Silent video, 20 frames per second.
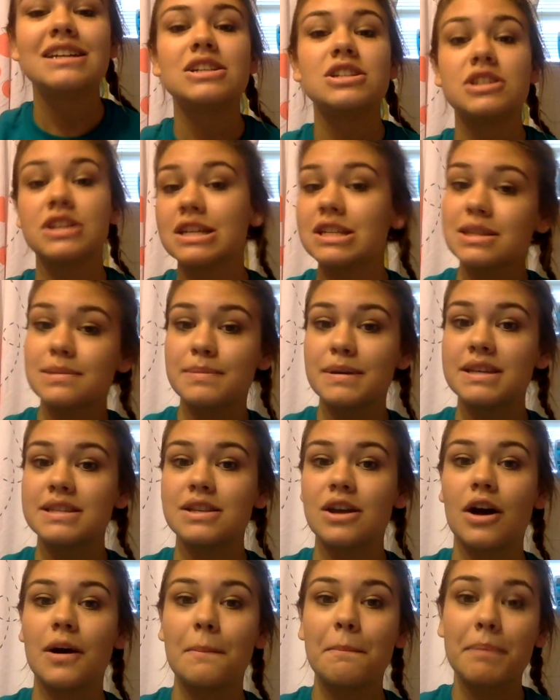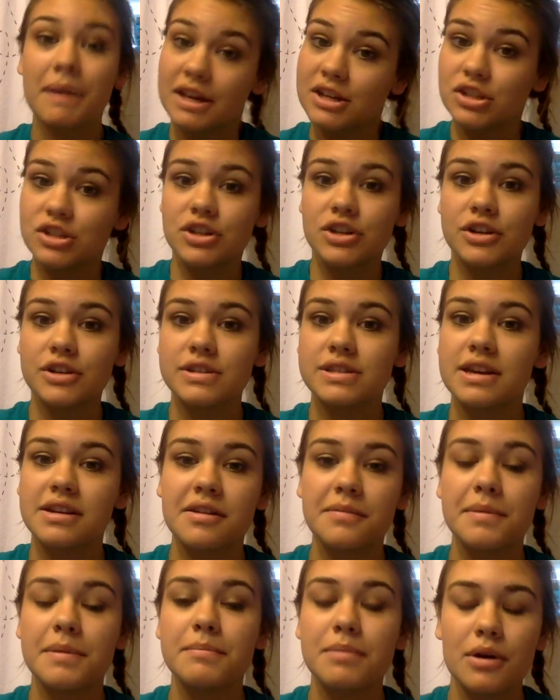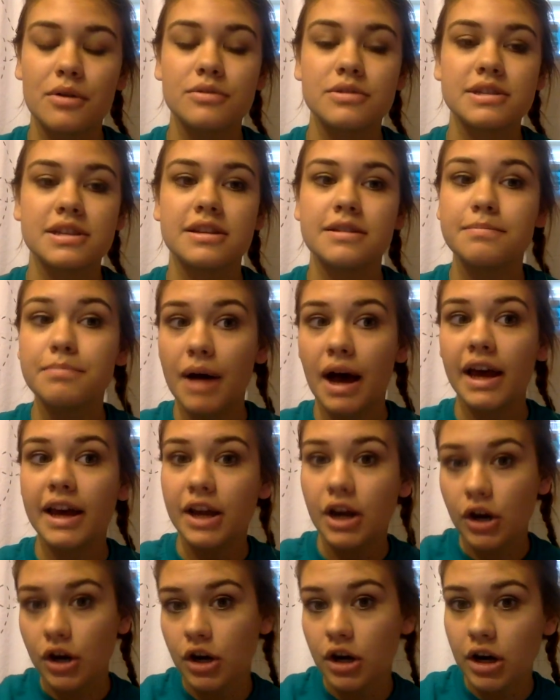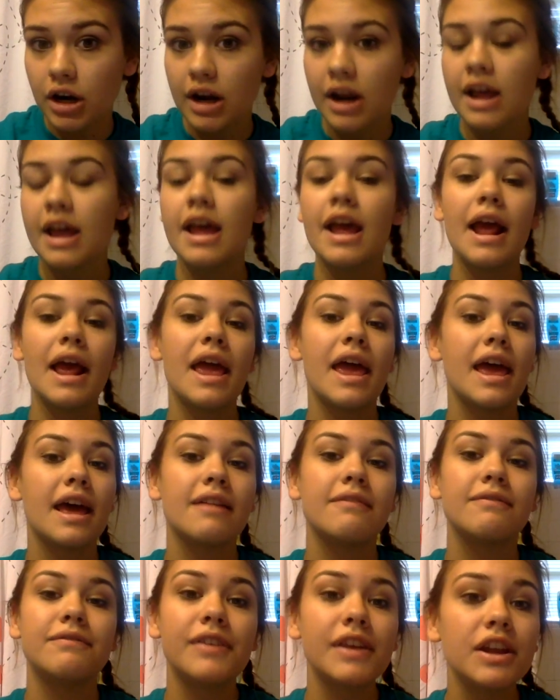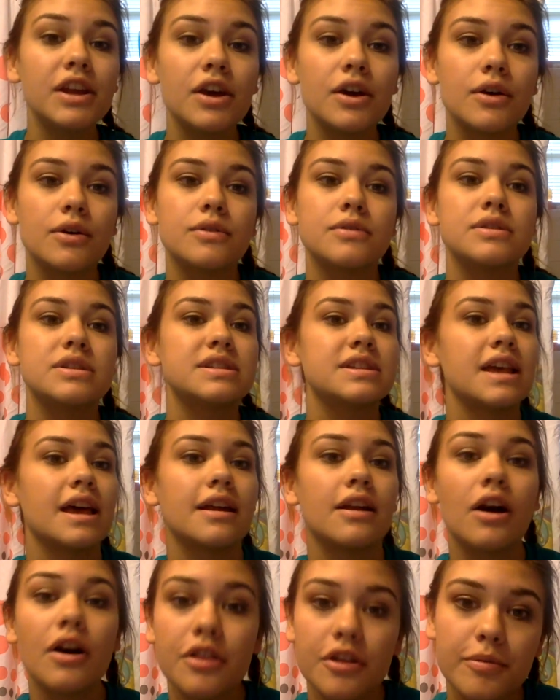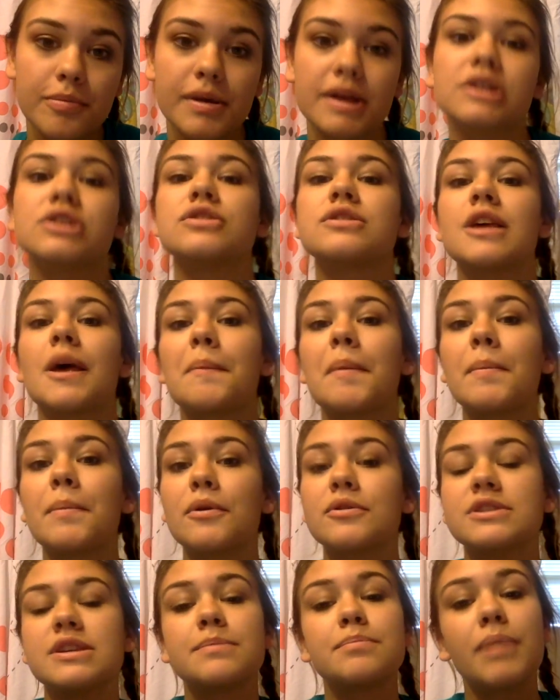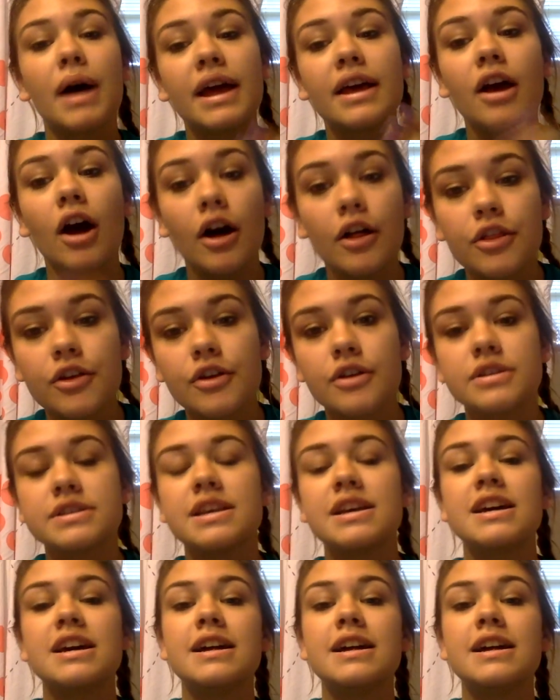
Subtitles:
Just based on pictures that have been posted by her and videos and other pictures that have been posted by others,